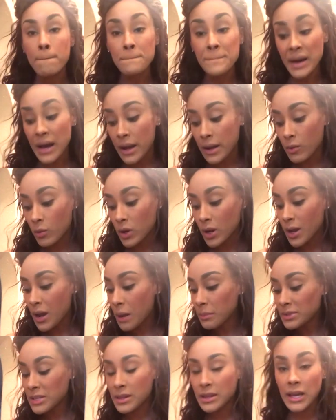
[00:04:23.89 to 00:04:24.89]
But when it
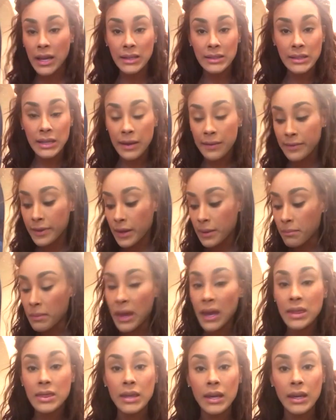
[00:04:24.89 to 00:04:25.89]
comes to Thanksgiving,
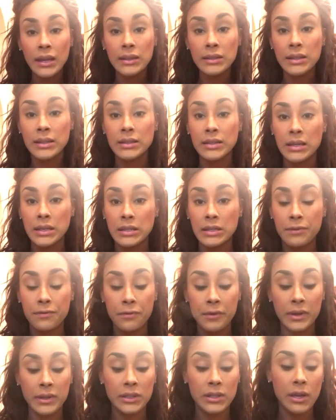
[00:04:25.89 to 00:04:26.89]
make things as easy
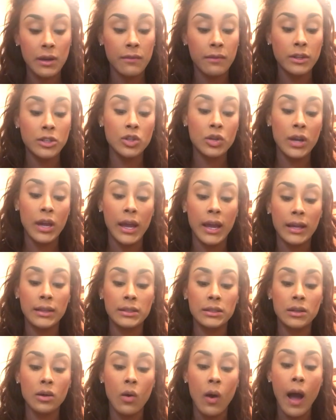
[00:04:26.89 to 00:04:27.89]
for yourself as you
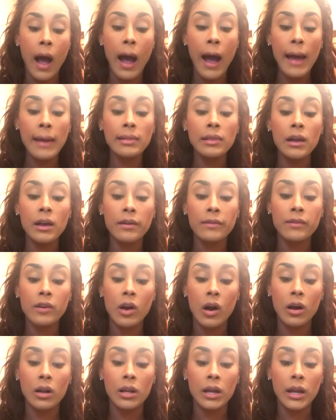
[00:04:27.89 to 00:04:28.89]
can. So I love
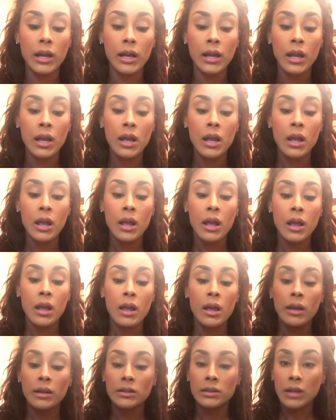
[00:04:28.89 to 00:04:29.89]
garlic,
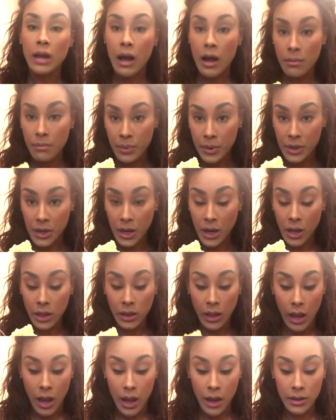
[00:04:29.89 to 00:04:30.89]
so I'm putting a
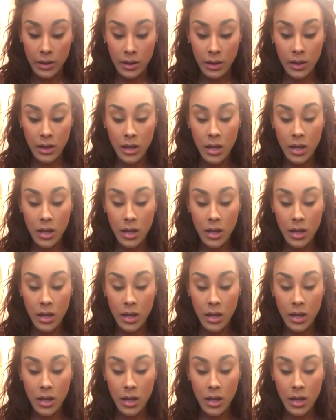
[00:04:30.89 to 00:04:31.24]
lot.